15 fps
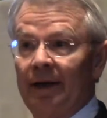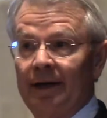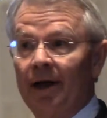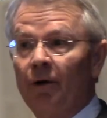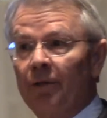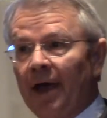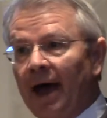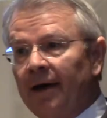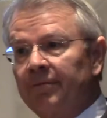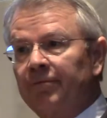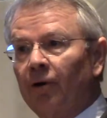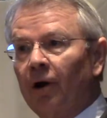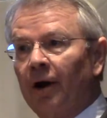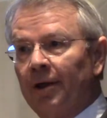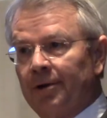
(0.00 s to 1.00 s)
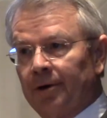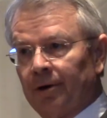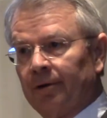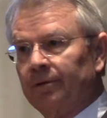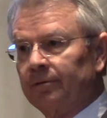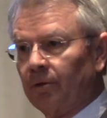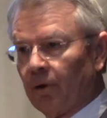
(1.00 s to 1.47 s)
know that for
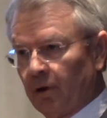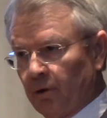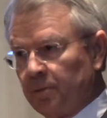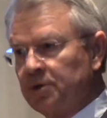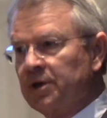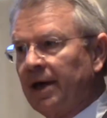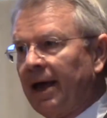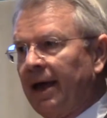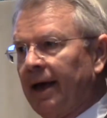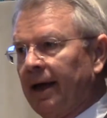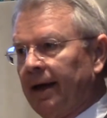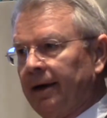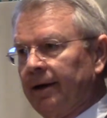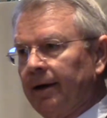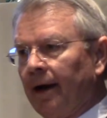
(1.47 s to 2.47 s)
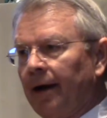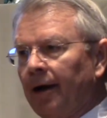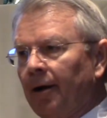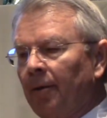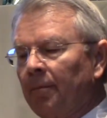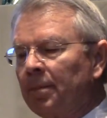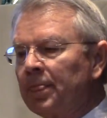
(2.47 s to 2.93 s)
other groups, and
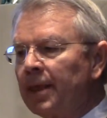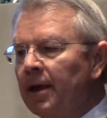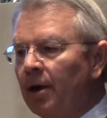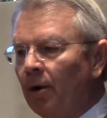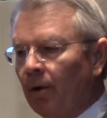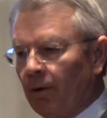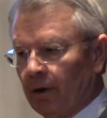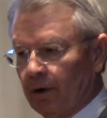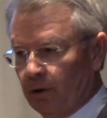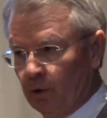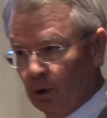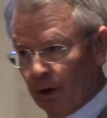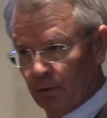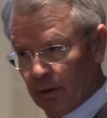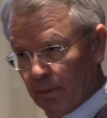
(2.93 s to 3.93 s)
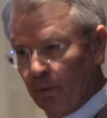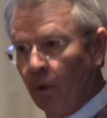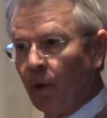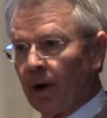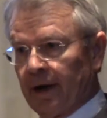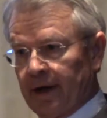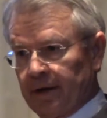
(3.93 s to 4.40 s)
who are
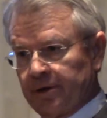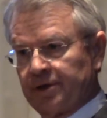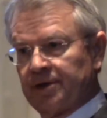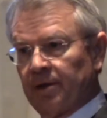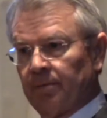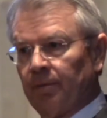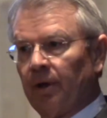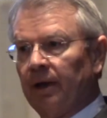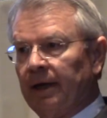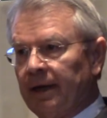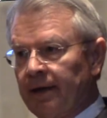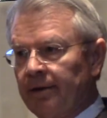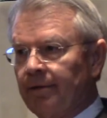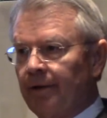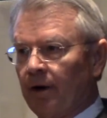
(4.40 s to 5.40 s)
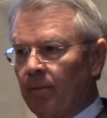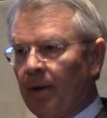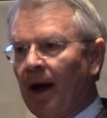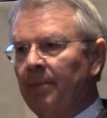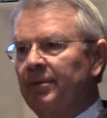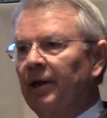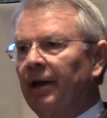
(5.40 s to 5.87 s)
reporting simply their
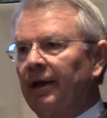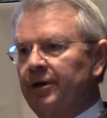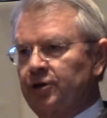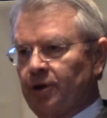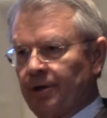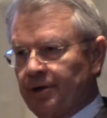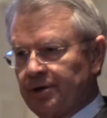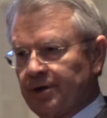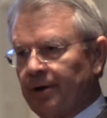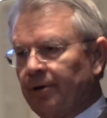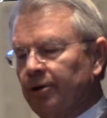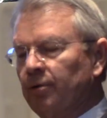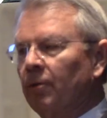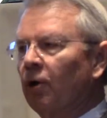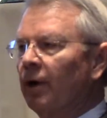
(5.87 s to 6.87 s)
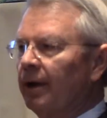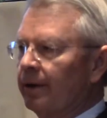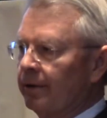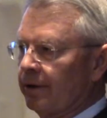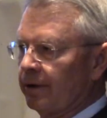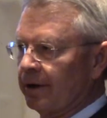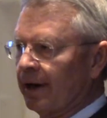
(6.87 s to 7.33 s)
populations, their
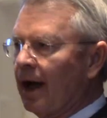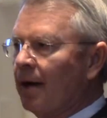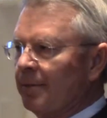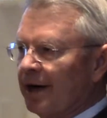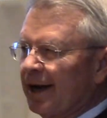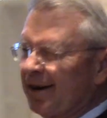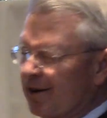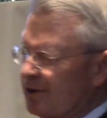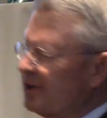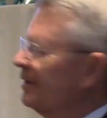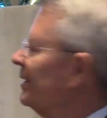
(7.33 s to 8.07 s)
denominators, and